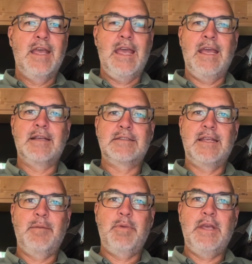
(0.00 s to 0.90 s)

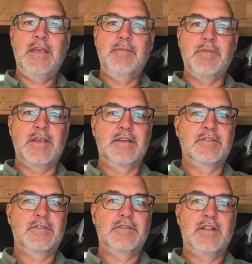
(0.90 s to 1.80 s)
ASAP because
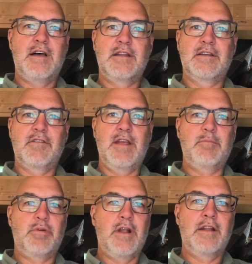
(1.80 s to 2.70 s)
there's a lot of
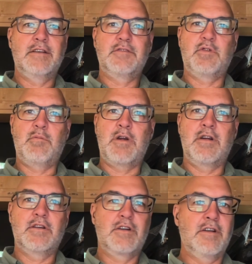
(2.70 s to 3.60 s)
great products from
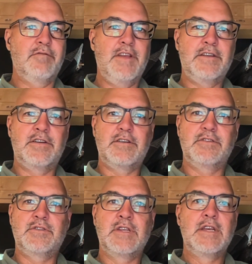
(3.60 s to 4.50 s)
our current
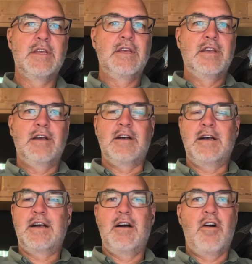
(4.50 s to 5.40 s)
vendors,
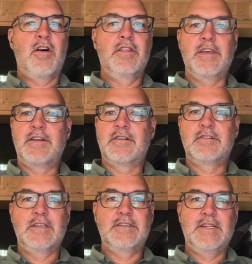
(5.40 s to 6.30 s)
all that are
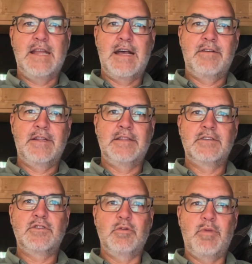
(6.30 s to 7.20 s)
listed out in
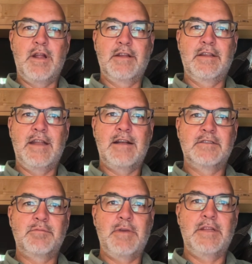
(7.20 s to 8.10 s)
this new product
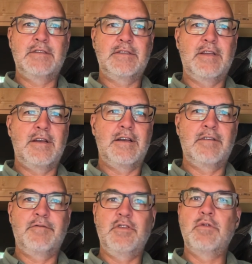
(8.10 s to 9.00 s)
announcement.
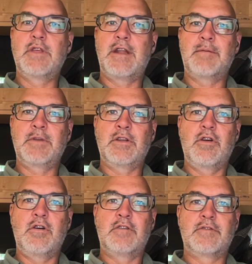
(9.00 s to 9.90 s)
A few that I'm going to
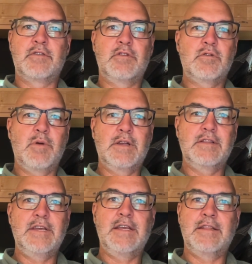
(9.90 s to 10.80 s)
go over real
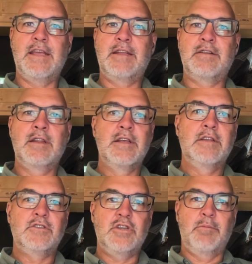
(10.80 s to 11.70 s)
quickly and then
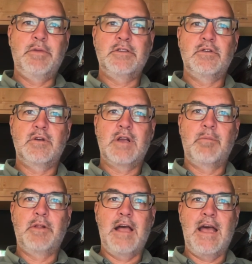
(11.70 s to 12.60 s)
jump into a
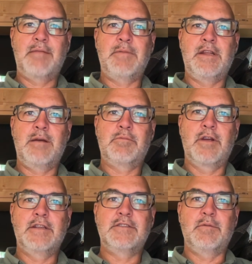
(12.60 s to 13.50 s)
couple admin
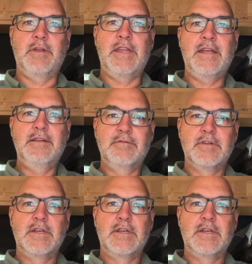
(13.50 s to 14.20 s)
upgrades that we did.